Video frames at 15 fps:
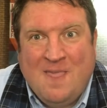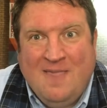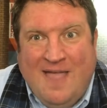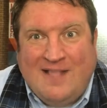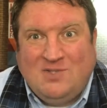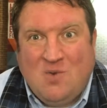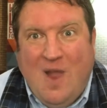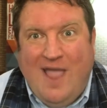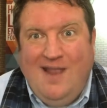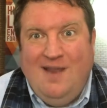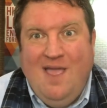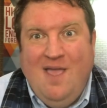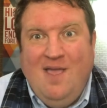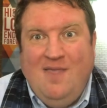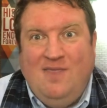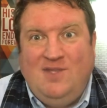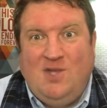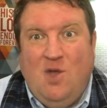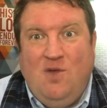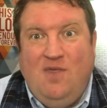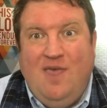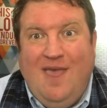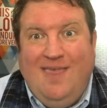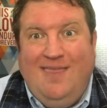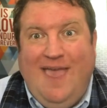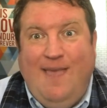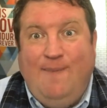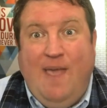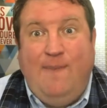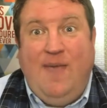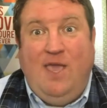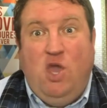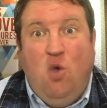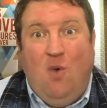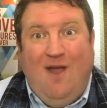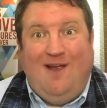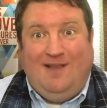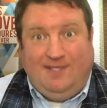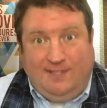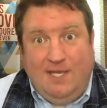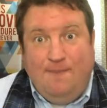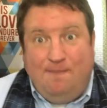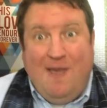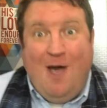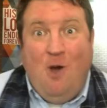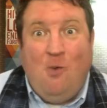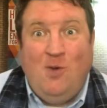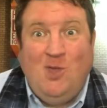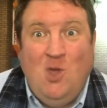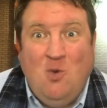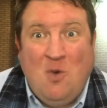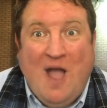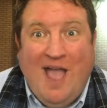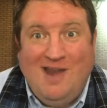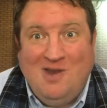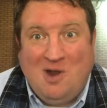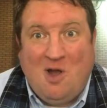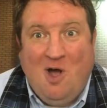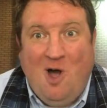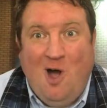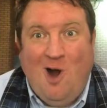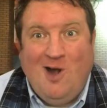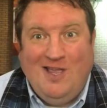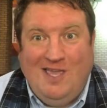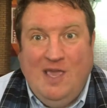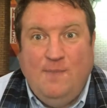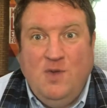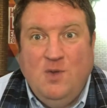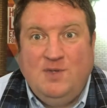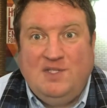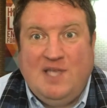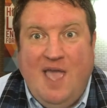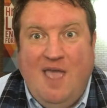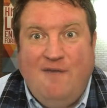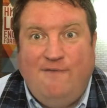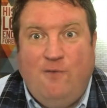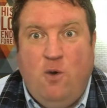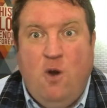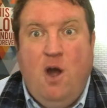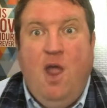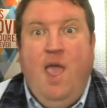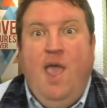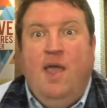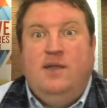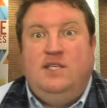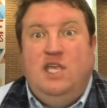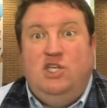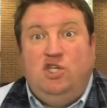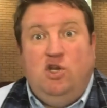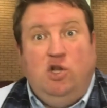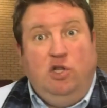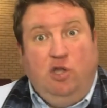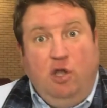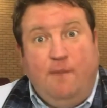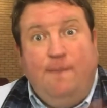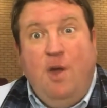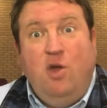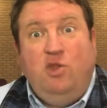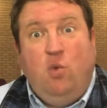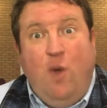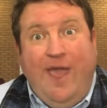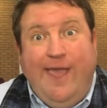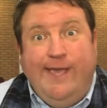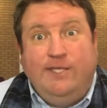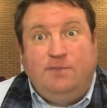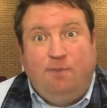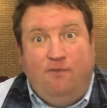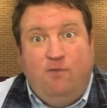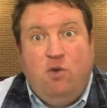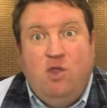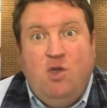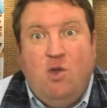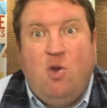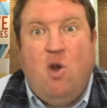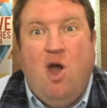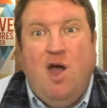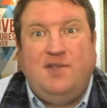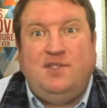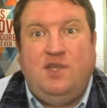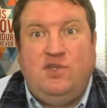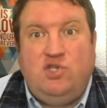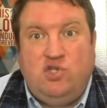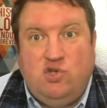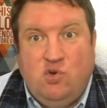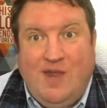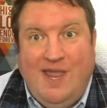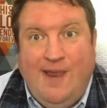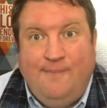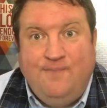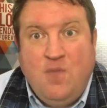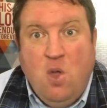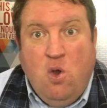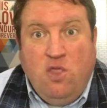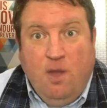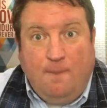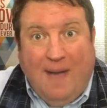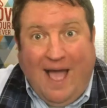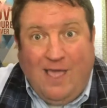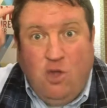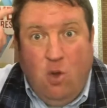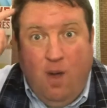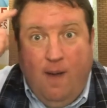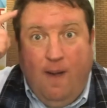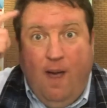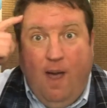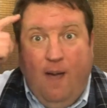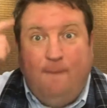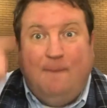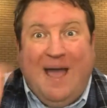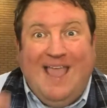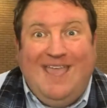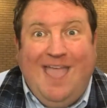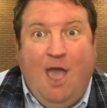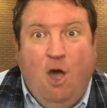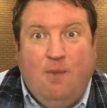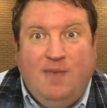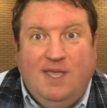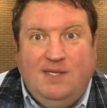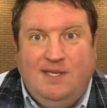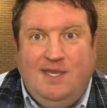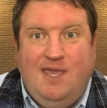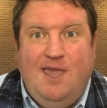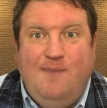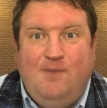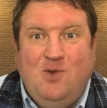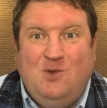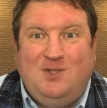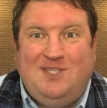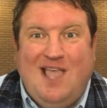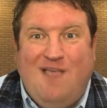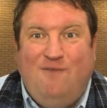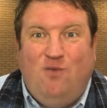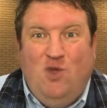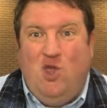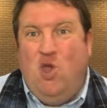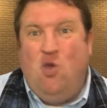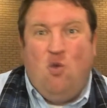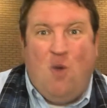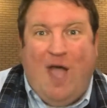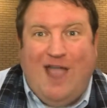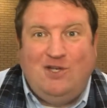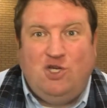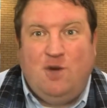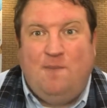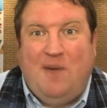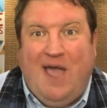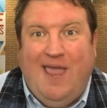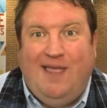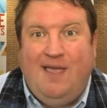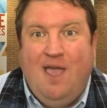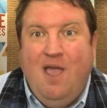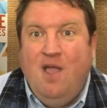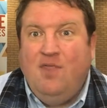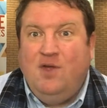That's right. So they may make you wear a seatbelt when you ride in a car to keep you safe, or teach you to look both ways before you cross a street, or they'll buy you a bike helmet to keep you safe when you ride your bike.